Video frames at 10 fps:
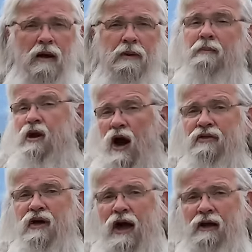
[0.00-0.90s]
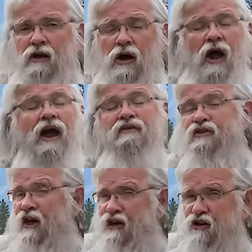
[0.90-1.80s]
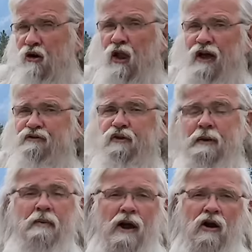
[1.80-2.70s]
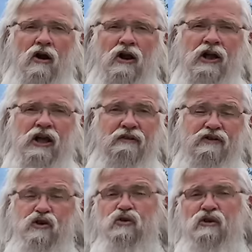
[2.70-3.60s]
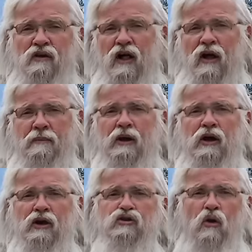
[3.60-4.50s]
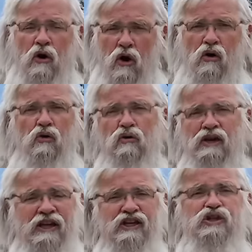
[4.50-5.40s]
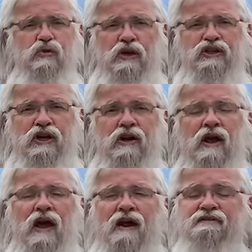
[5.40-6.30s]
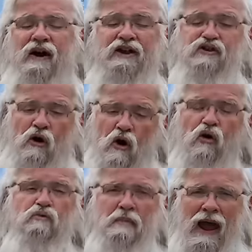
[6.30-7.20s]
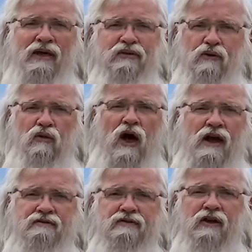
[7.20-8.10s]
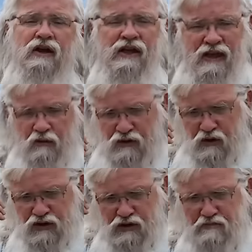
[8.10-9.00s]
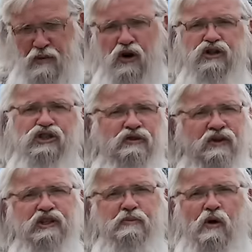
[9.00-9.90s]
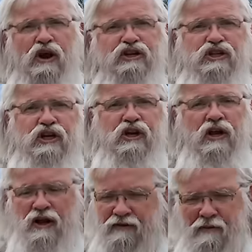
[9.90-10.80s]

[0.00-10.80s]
But beyond that, everything in your life will be better if you develop your own intuition and find your own path through life. When those bursts of inspiration, of